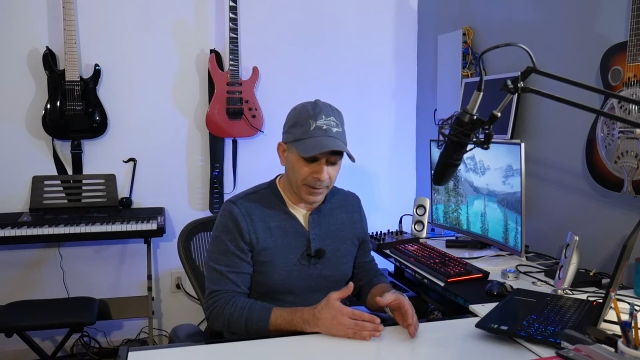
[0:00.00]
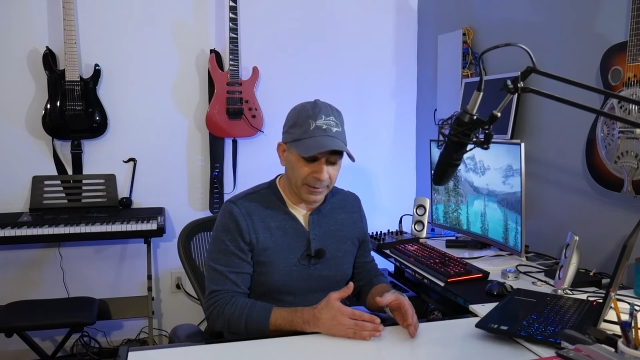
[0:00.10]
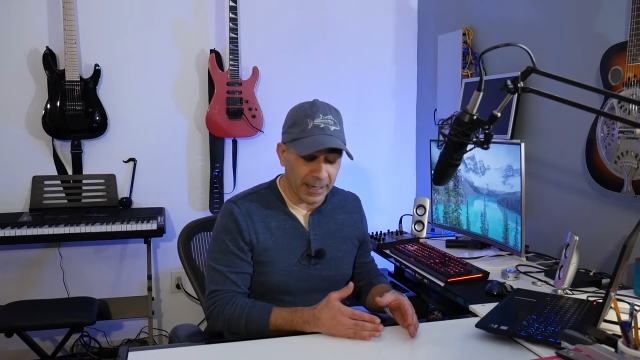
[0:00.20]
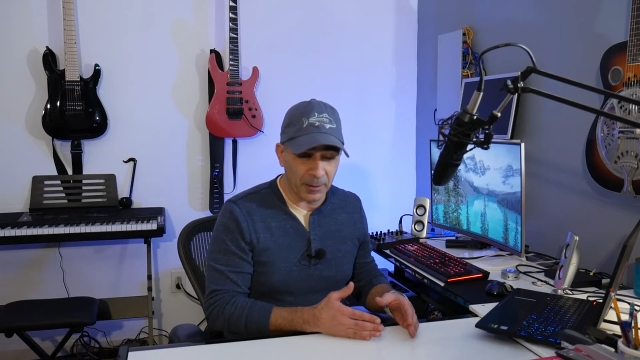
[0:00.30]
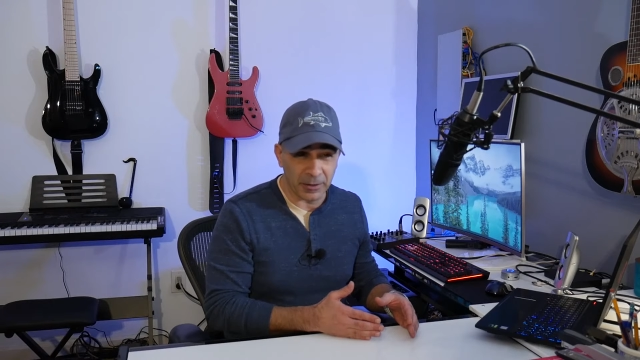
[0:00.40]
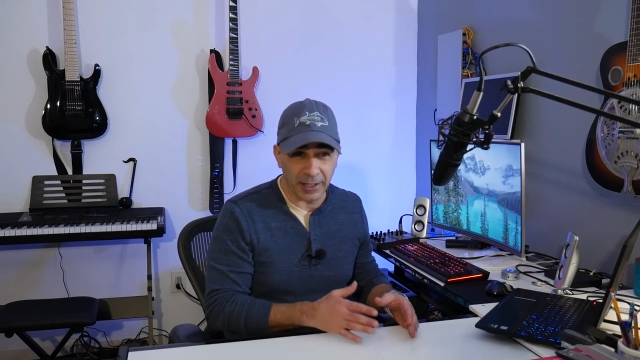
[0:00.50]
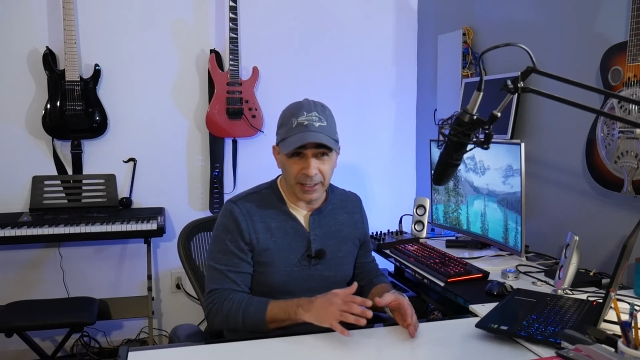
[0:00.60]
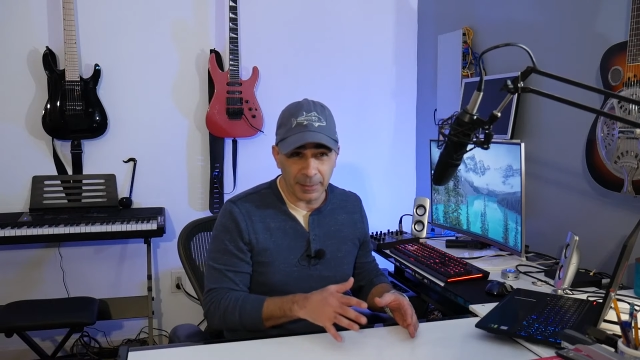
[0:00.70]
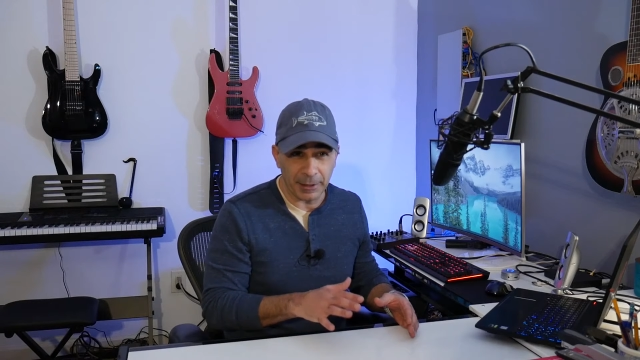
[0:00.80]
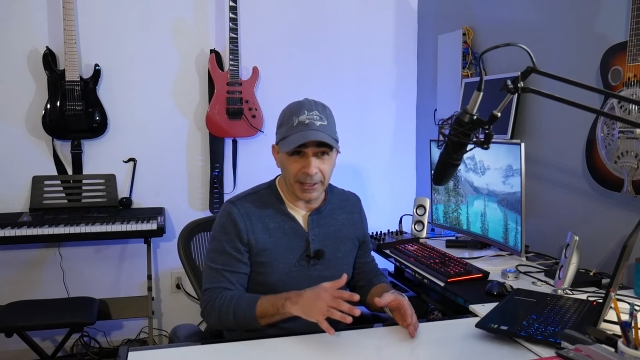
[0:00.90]
down to I
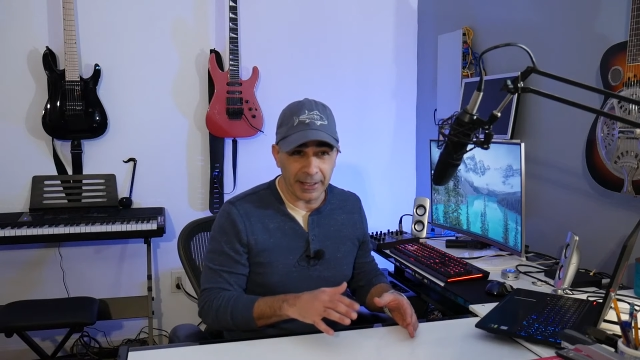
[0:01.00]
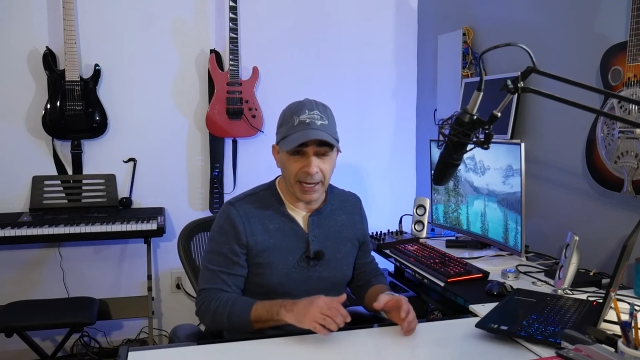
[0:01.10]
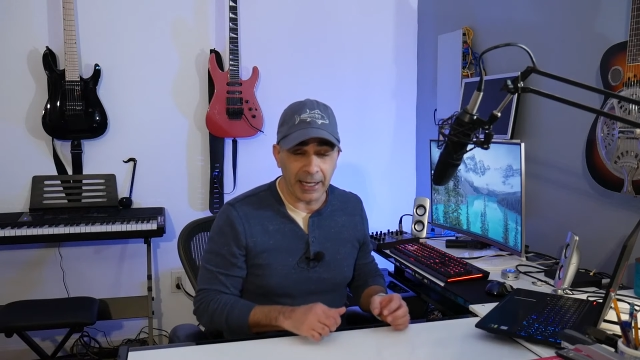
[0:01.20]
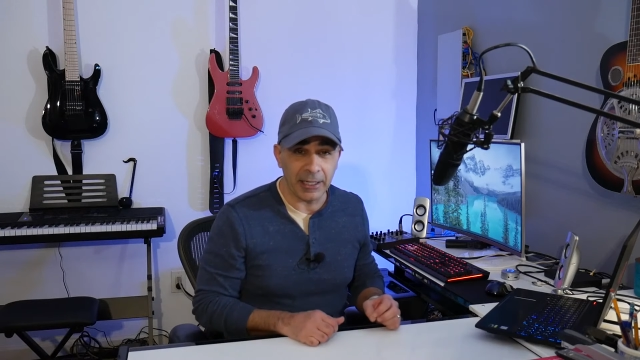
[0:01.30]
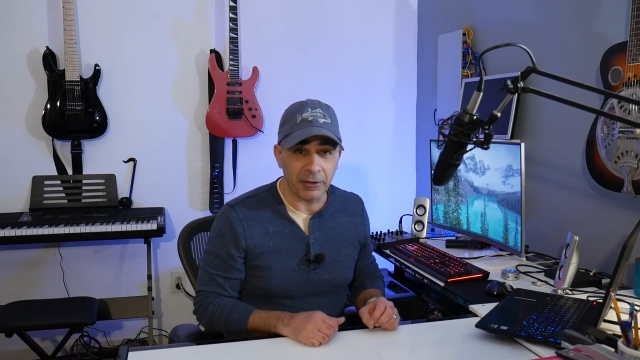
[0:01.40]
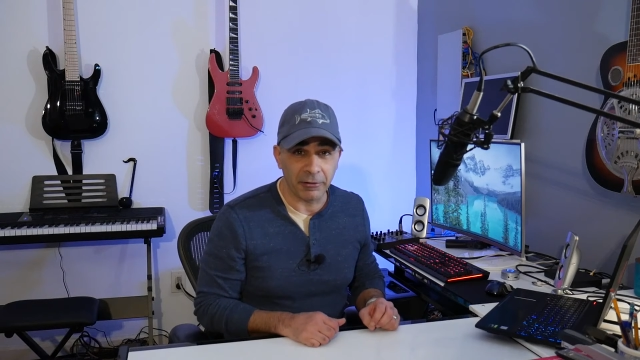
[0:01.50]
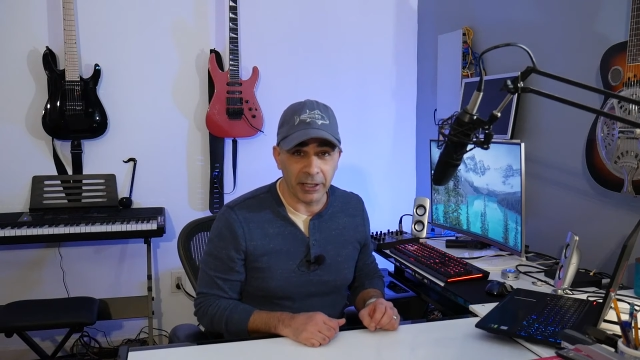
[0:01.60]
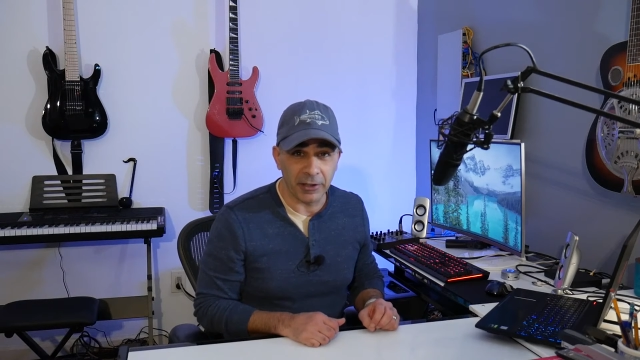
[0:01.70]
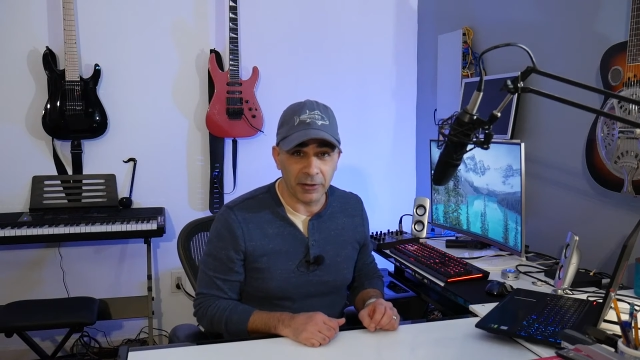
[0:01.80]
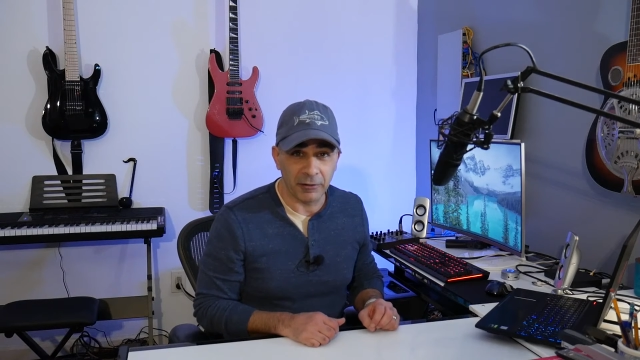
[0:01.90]
keep it at like 80
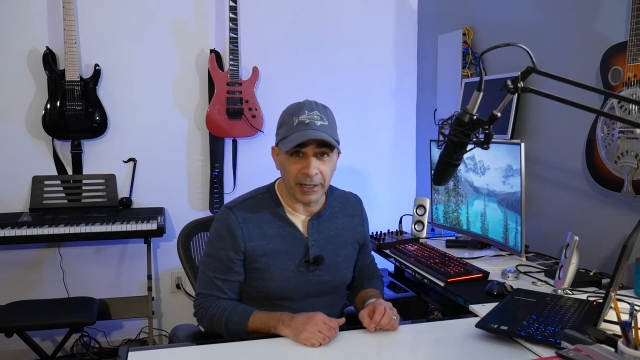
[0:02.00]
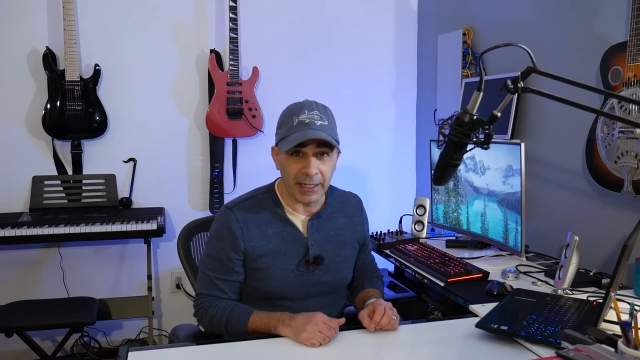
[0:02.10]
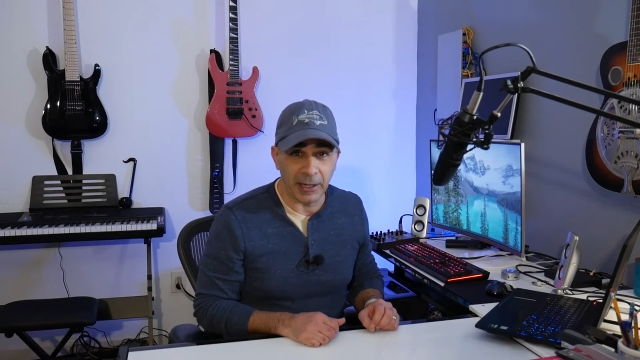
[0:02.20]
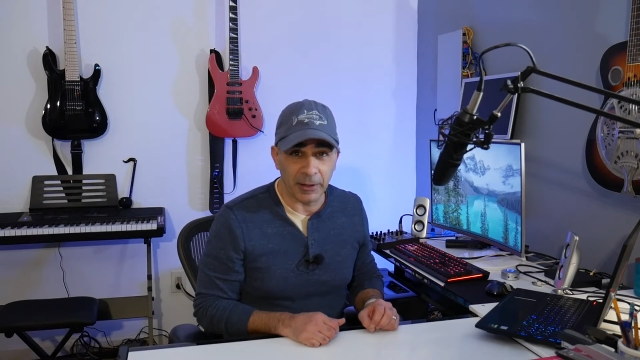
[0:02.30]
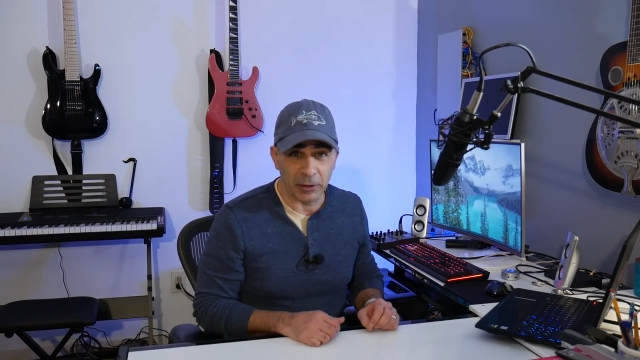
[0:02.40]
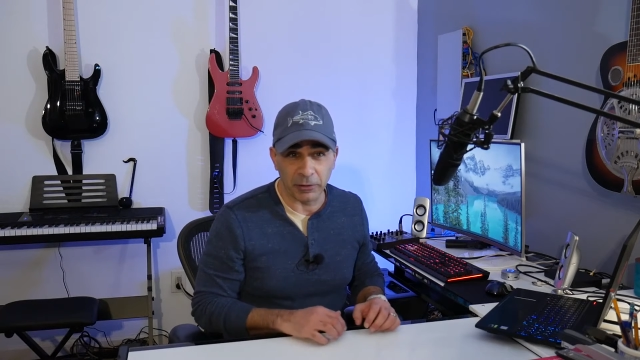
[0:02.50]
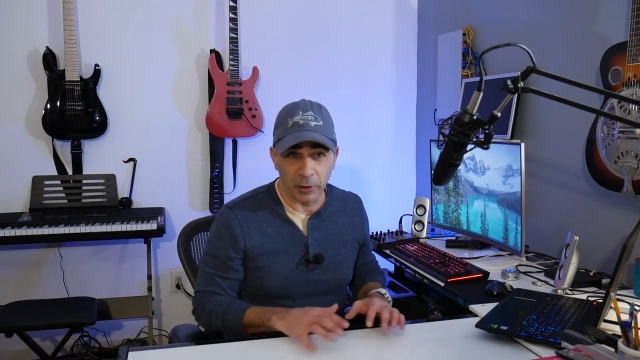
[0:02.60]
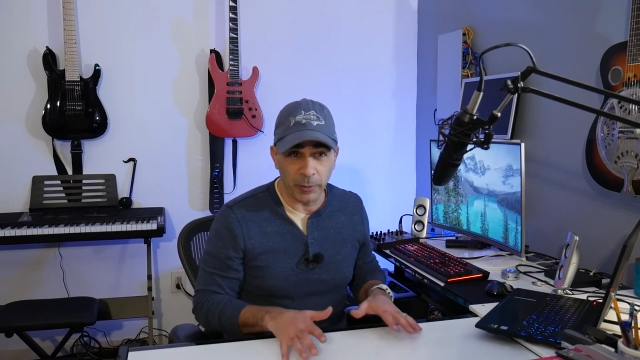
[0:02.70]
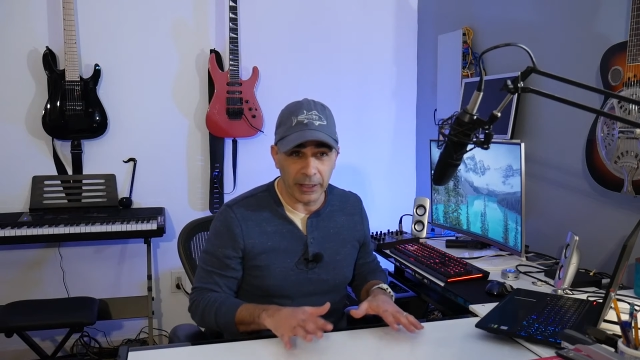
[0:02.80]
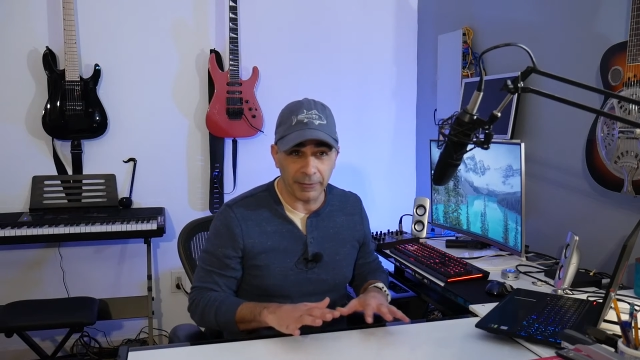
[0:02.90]
degrees right now, like
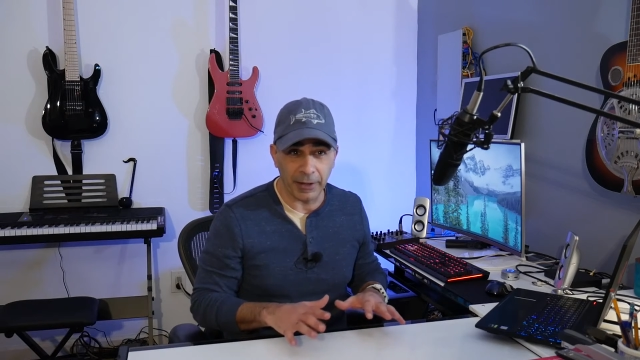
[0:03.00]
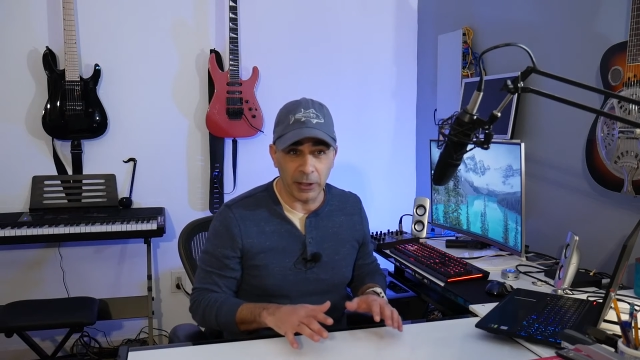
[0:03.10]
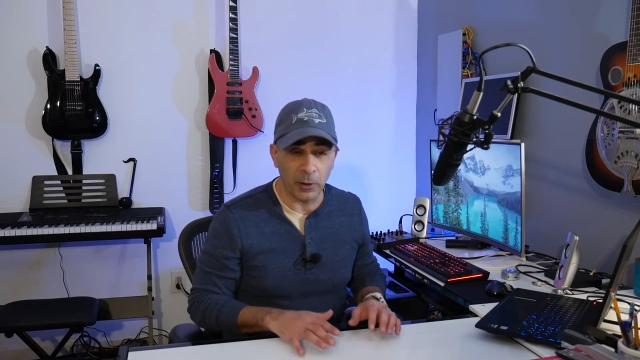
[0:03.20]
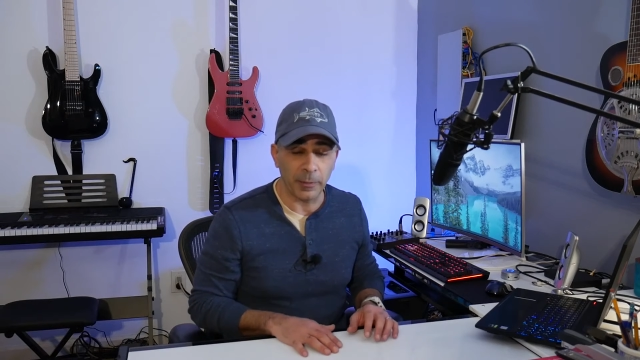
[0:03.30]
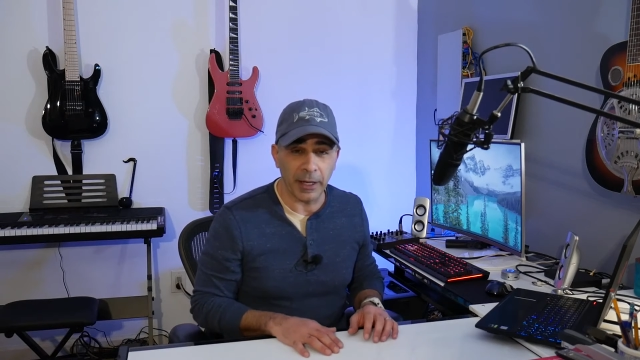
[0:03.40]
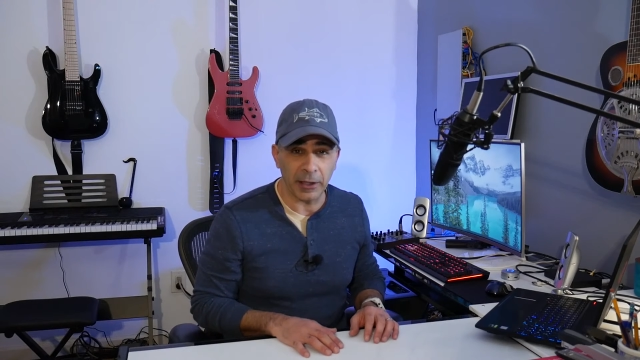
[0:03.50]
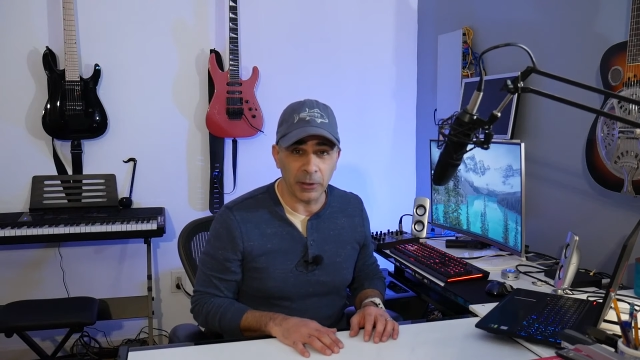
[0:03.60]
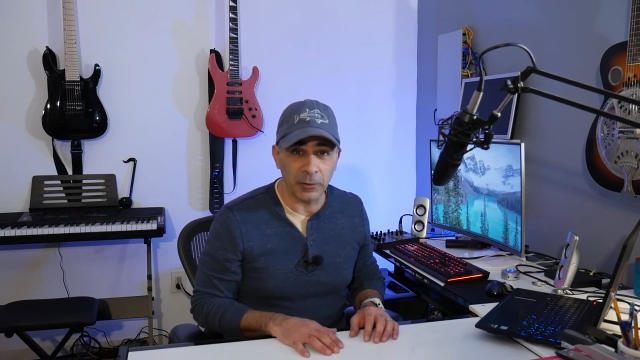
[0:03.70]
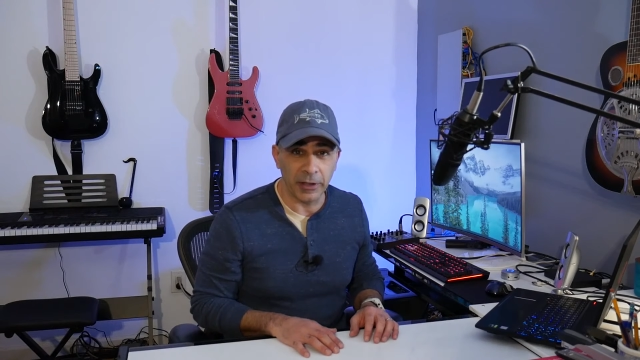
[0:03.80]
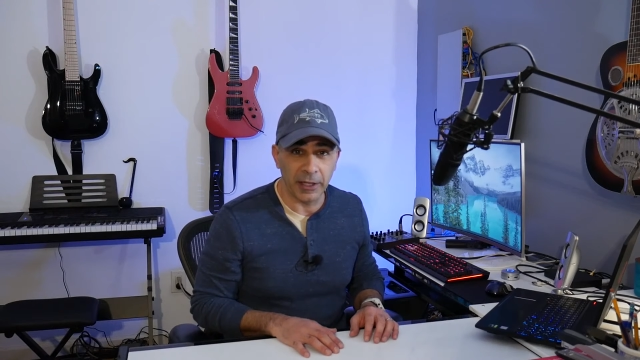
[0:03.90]
during the week if I know I'm not
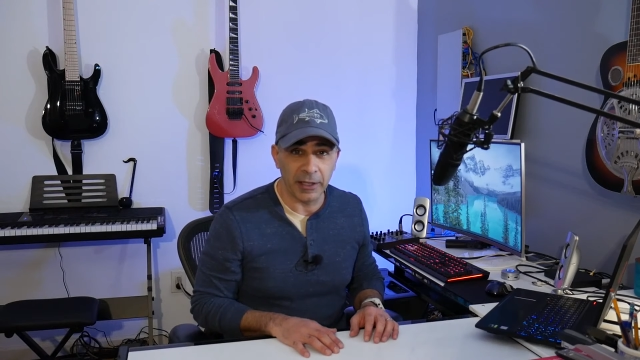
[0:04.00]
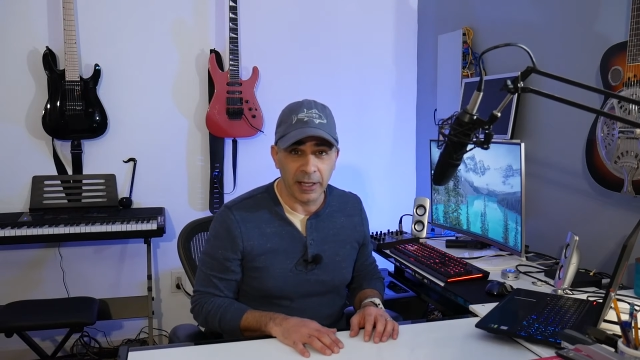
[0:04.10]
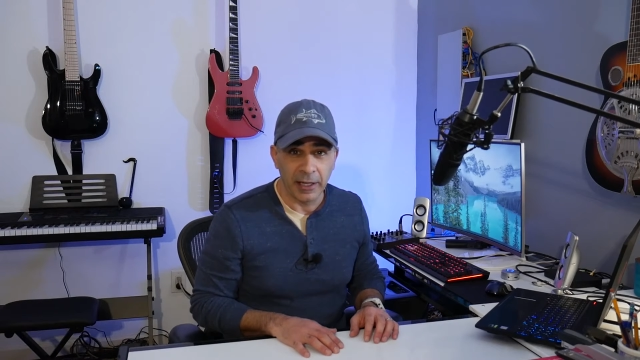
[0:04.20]
using it.